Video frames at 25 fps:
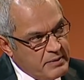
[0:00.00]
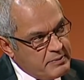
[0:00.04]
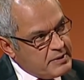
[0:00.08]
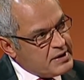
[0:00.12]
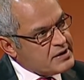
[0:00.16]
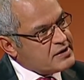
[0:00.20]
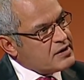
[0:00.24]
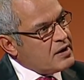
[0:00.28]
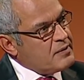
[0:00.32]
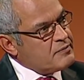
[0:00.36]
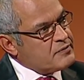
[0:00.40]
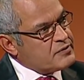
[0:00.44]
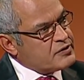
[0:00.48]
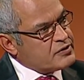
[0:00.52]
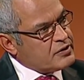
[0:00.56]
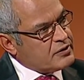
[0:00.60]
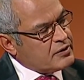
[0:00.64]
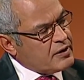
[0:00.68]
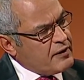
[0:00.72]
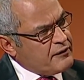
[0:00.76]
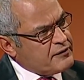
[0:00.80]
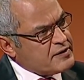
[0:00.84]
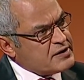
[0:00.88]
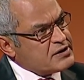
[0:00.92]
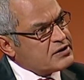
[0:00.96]
be some sort
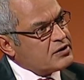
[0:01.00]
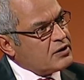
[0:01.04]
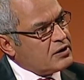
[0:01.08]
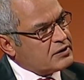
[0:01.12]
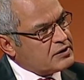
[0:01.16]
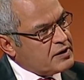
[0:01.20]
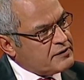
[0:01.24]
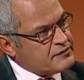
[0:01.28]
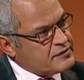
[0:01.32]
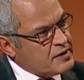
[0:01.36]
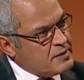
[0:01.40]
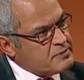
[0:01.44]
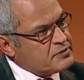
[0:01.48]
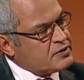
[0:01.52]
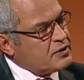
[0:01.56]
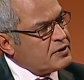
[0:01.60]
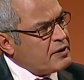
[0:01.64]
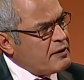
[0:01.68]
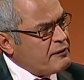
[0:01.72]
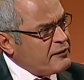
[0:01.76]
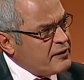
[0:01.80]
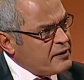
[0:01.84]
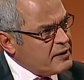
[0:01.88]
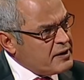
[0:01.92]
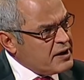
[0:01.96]
of a start of some sort
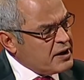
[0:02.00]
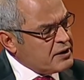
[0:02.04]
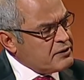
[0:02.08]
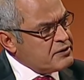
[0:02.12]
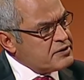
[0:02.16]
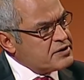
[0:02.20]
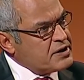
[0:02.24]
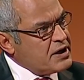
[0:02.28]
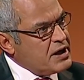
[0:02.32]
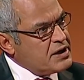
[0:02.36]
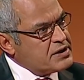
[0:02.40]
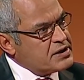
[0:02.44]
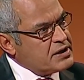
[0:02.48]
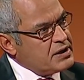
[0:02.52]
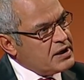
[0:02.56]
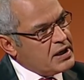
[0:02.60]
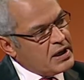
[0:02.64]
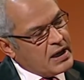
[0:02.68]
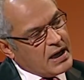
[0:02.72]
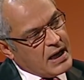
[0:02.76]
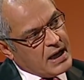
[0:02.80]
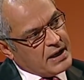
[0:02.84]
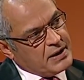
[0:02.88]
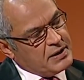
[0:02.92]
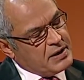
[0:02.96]
of a negotiation
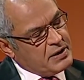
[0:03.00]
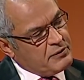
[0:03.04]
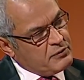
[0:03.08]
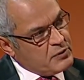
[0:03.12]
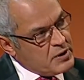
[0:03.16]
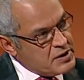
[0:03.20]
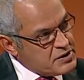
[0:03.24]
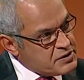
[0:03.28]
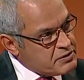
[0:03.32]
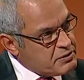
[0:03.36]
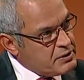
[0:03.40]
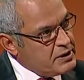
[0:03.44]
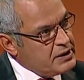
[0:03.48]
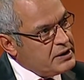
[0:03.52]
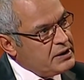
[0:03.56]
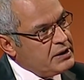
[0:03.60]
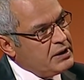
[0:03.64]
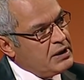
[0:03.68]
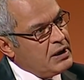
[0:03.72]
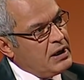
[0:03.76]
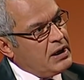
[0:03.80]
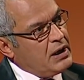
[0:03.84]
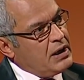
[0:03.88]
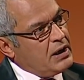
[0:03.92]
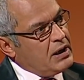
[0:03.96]
and eventually
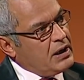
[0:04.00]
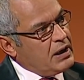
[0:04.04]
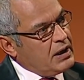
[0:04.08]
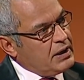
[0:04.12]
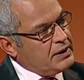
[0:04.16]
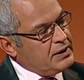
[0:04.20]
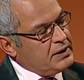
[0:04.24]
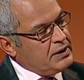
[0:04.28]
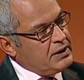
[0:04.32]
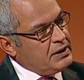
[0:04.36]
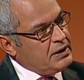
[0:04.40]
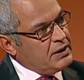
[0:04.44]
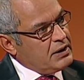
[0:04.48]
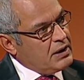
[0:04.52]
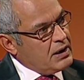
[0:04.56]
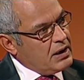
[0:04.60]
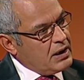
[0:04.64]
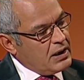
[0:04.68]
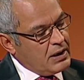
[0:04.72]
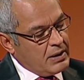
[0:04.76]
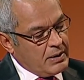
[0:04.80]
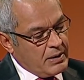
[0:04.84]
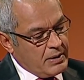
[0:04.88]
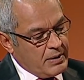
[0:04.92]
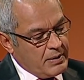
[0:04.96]
uh, the uh,
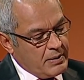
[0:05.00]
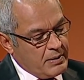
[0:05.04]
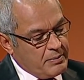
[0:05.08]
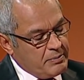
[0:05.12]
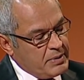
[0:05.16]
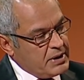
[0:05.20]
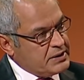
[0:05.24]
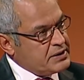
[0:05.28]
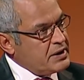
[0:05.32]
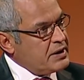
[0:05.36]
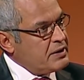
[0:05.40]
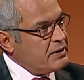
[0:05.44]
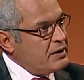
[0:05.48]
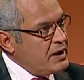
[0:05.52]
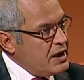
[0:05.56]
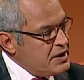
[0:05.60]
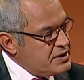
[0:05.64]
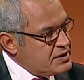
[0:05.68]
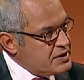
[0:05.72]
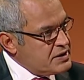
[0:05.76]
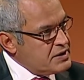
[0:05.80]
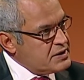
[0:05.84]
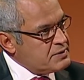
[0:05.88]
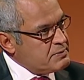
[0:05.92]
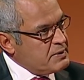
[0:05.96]
uh, better
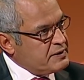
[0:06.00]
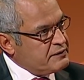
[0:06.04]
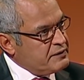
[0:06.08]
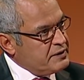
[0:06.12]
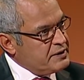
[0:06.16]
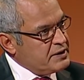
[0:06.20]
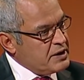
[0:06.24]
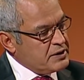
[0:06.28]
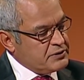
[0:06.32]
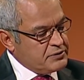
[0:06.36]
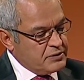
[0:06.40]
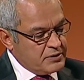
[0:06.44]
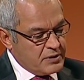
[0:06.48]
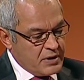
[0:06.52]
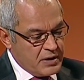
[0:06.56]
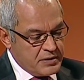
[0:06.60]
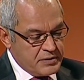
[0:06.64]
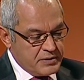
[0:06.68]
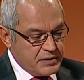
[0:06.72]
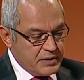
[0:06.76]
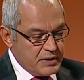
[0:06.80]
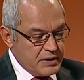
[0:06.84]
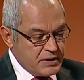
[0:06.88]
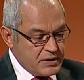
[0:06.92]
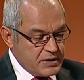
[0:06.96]
relations between the two
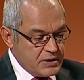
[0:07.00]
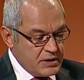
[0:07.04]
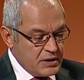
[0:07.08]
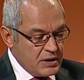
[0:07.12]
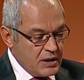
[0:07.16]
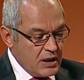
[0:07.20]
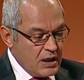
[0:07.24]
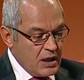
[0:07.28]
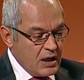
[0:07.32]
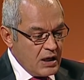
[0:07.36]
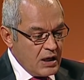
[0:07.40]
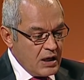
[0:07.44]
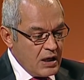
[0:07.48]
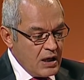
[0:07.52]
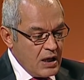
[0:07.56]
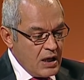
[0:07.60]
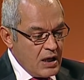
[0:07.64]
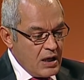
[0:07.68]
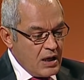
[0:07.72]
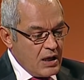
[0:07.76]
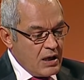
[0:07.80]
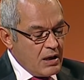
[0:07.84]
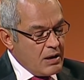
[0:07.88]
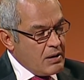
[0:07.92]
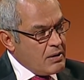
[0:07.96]
countries.
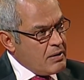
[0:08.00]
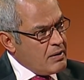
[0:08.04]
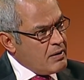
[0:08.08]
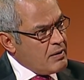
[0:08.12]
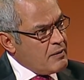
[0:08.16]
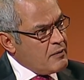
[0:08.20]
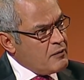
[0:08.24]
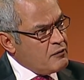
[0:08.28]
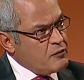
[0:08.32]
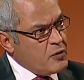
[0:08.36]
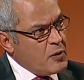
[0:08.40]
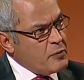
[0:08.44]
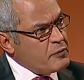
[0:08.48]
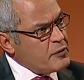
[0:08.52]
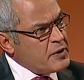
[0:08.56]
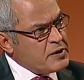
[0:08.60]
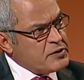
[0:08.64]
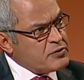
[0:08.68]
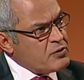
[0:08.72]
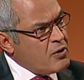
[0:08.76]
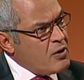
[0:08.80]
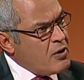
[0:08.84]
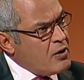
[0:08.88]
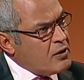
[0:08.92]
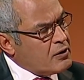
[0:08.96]
what went
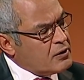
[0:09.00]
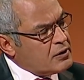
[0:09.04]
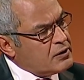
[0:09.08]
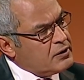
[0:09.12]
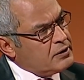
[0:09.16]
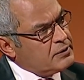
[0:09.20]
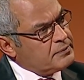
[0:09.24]
wrong?